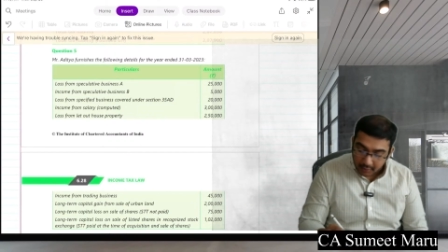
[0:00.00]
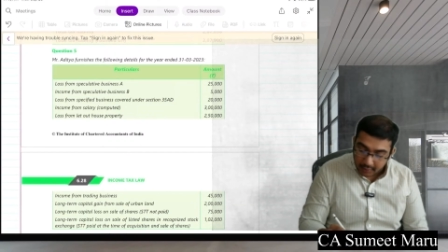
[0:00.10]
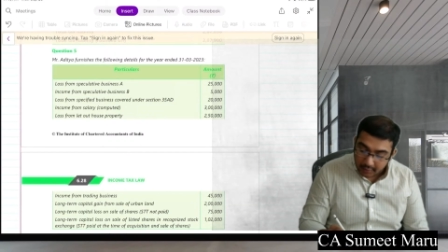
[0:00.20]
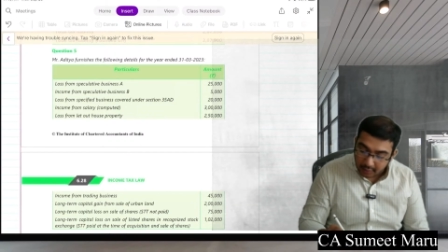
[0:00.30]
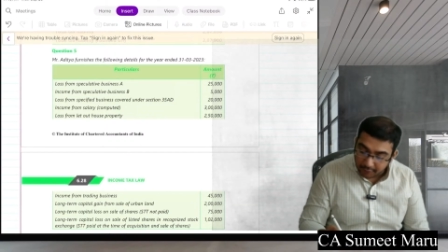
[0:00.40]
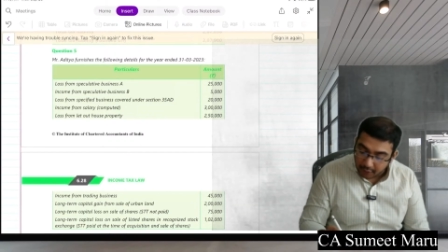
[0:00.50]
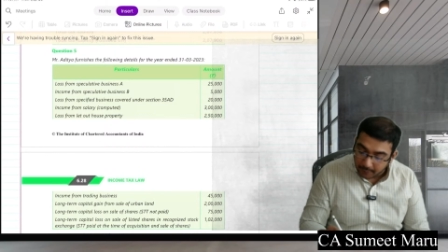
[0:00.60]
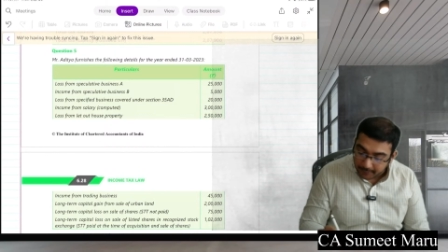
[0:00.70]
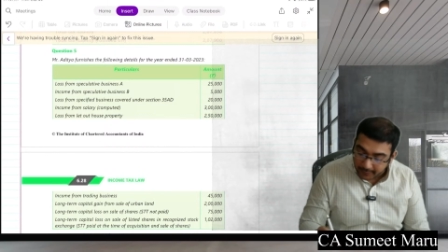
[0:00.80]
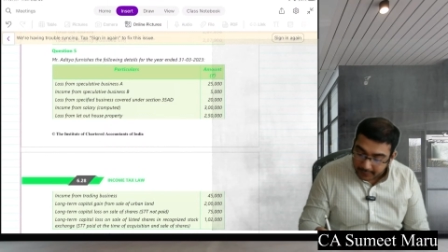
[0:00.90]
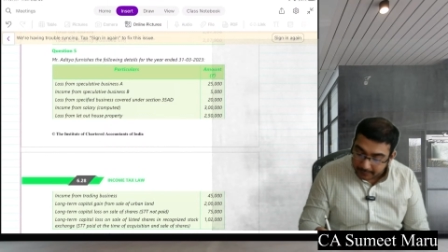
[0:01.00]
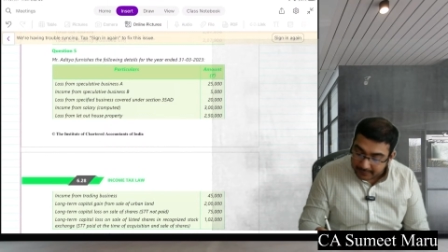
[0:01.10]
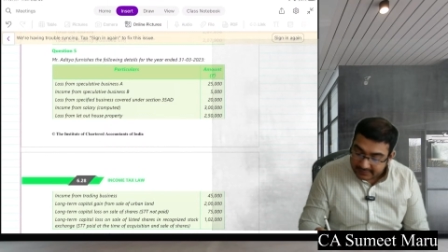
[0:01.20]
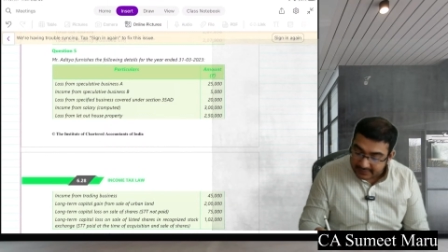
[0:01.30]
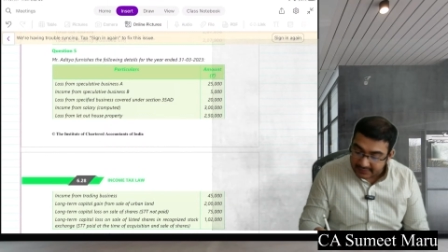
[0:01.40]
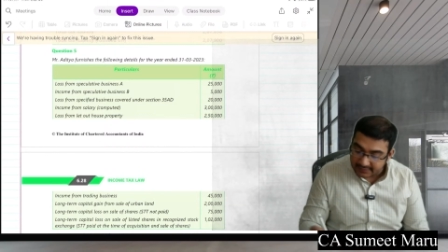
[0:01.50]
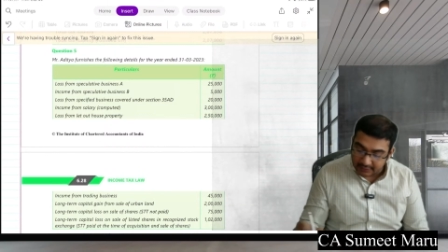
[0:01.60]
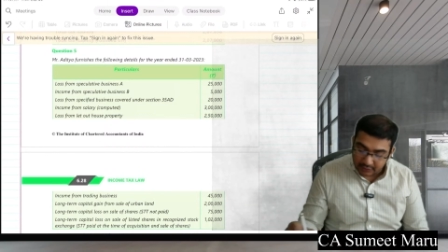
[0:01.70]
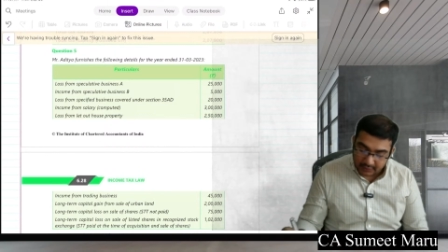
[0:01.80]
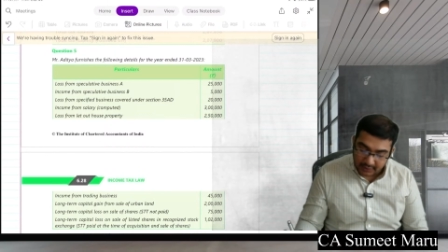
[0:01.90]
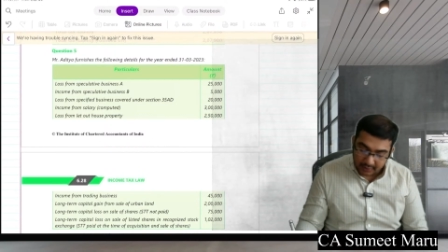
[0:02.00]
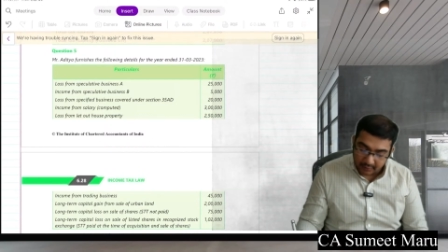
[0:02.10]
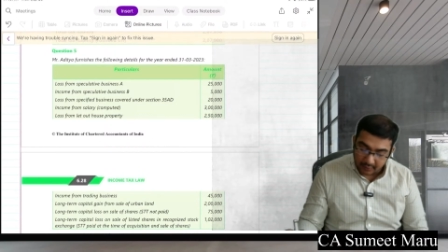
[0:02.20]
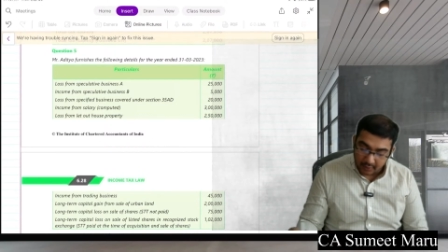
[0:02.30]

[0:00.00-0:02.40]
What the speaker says: Income from trading business is also there.